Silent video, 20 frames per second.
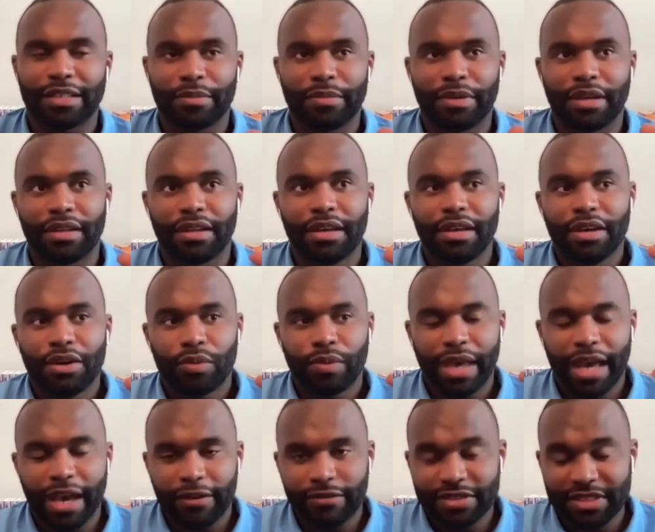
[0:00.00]
I mean,
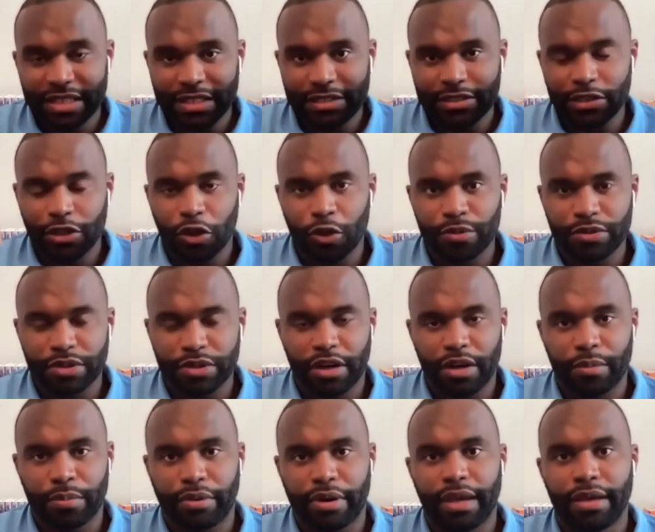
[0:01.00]
we have 6 lobes in our
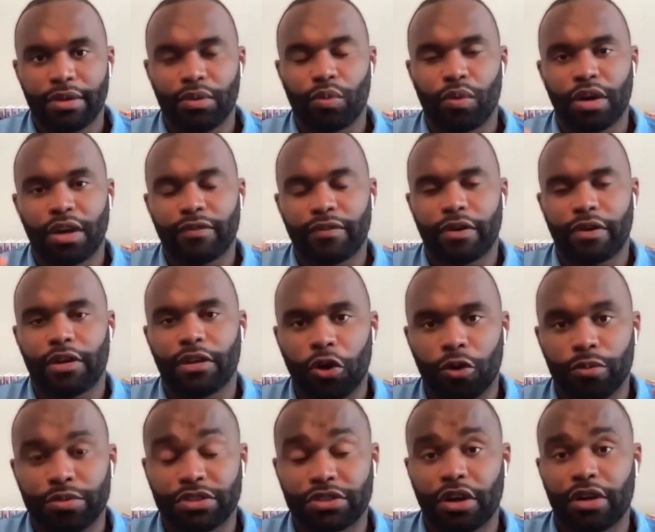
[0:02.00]
brain. One of our
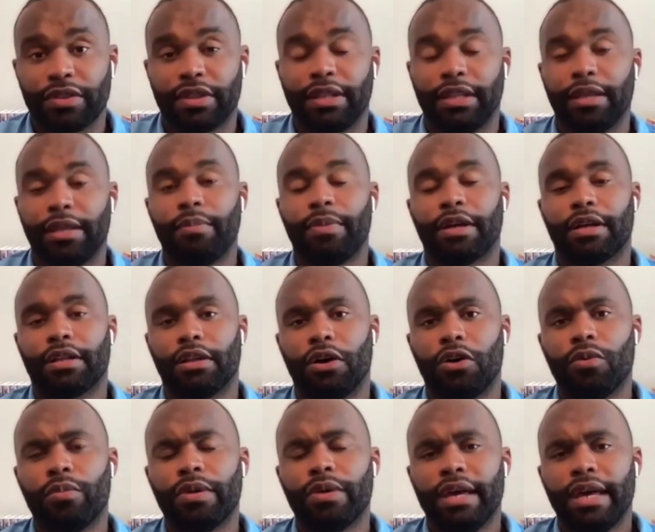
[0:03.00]
lobes is called the limbic
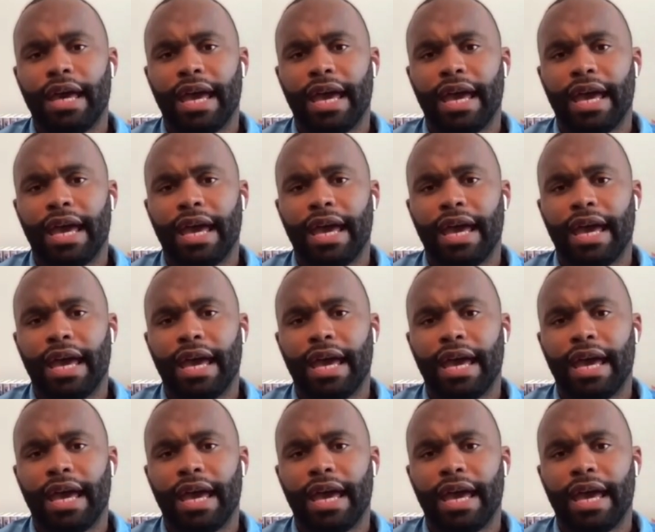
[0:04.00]
lobe.